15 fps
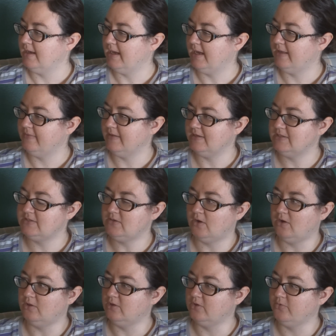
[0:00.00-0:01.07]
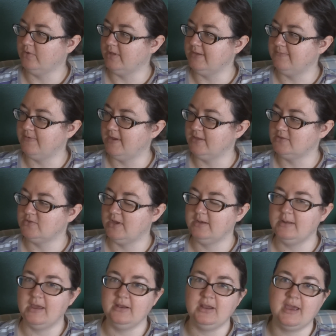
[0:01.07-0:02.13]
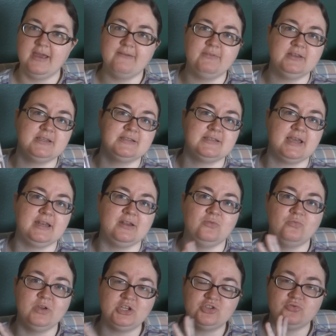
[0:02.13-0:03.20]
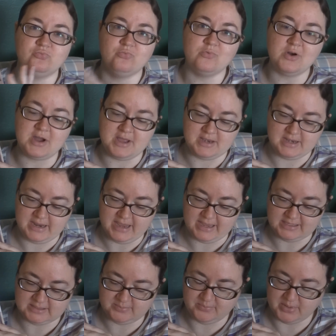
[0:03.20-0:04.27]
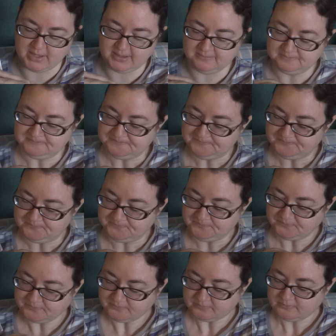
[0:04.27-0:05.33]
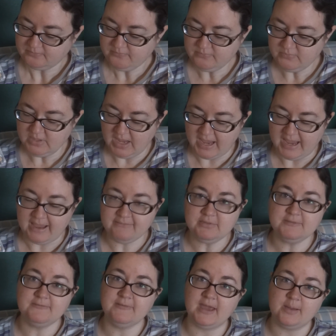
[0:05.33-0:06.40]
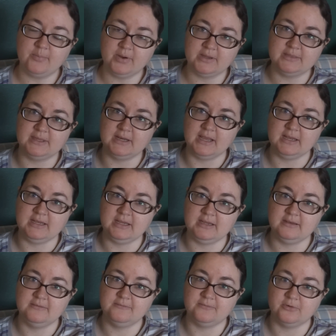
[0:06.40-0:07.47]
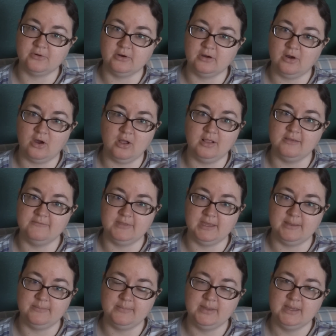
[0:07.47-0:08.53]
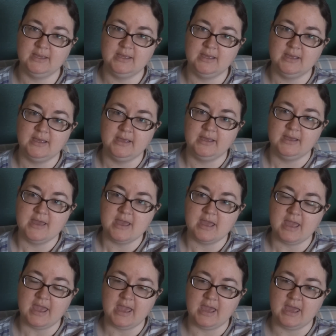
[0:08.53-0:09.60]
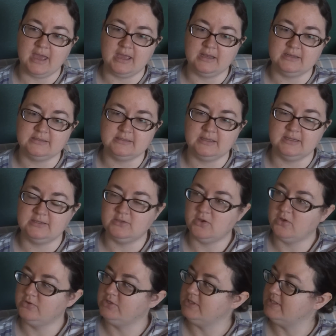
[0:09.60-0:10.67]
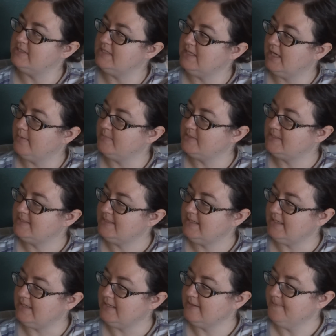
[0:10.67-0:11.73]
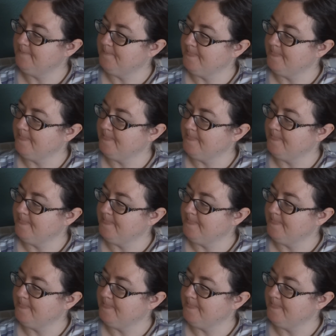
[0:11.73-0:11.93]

And they just all look really fun, so I, I haven't decided which one yet, but I have the fabric that I need for all of them, and it's all just DMC,